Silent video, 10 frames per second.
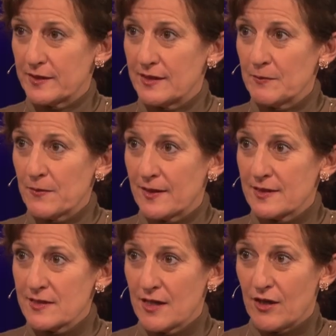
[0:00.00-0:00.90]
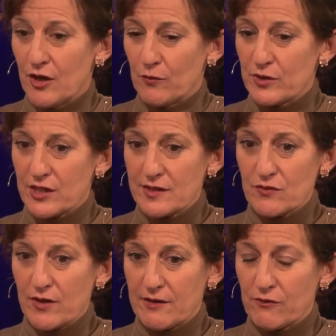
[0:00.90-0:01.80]
by the implants, which has
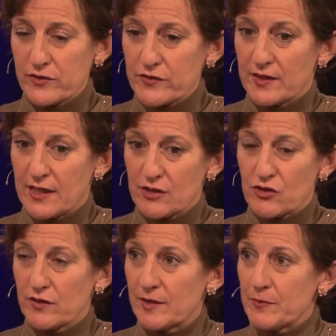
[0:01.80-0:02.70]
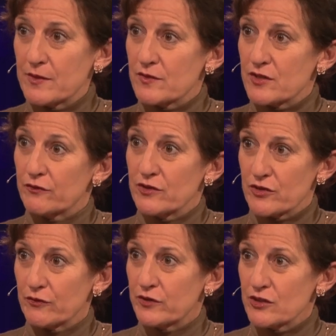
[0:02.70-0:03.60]
to have also a natural appearance of the
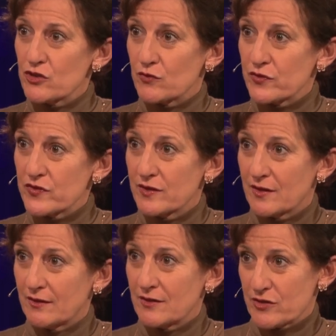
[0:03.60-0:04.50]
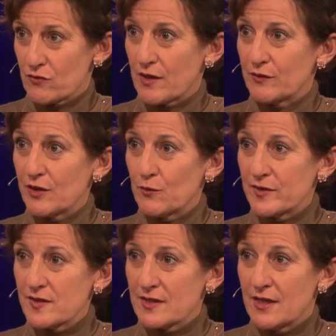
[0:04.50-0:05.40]
soft tissues, the surrounding
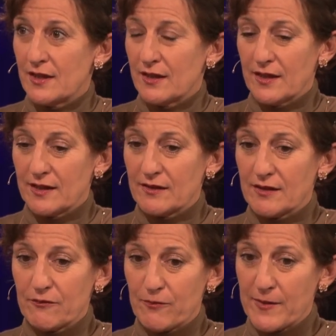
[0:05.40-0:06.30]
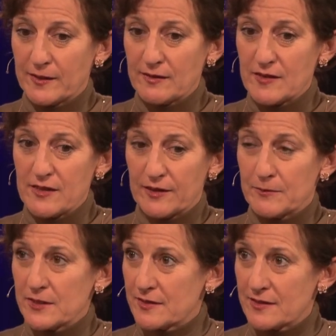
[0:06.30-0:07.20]
ones. And if many teeth are
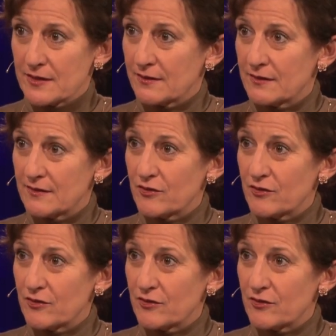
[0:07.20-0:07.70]
missing,